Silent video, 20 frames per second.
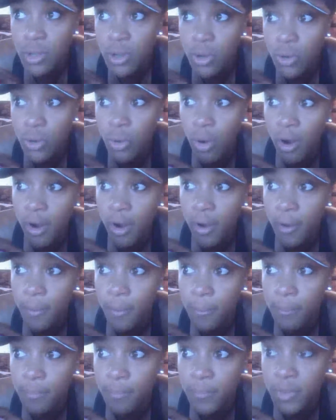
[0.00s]
who
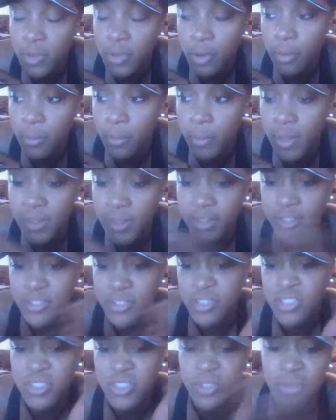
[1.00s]
are,
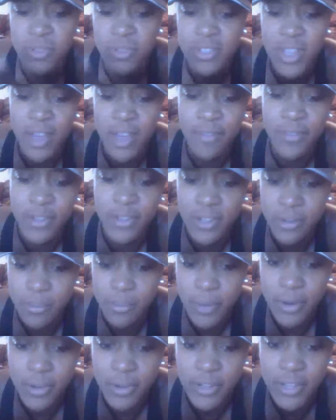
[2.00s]
mainly just towards the African
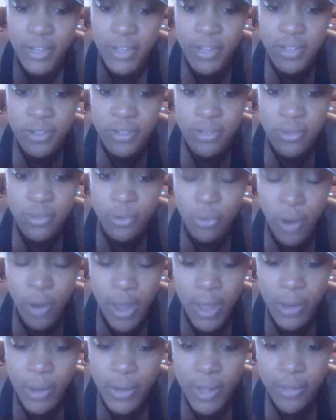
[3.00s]
American
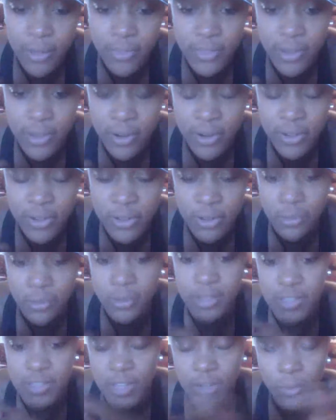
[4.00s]
crowd out there,
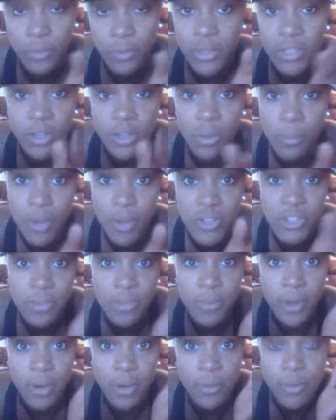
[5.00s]
because I don't really know much
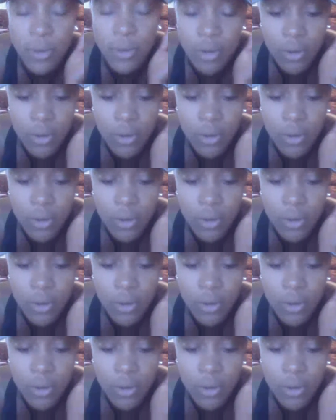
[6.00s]
about,